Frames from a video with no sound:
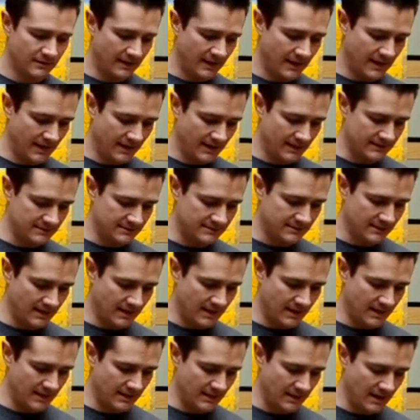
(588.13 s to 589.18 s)
And
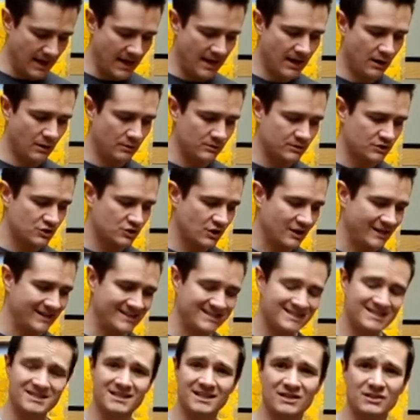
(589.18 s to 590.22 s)
I always try to
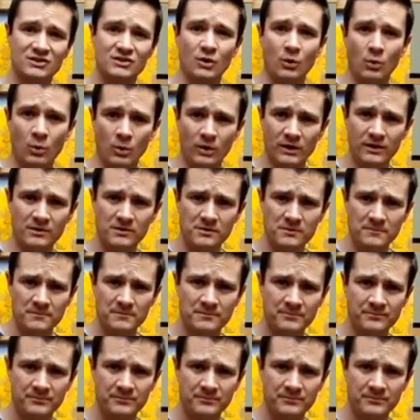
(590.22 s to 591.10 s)
stick to oil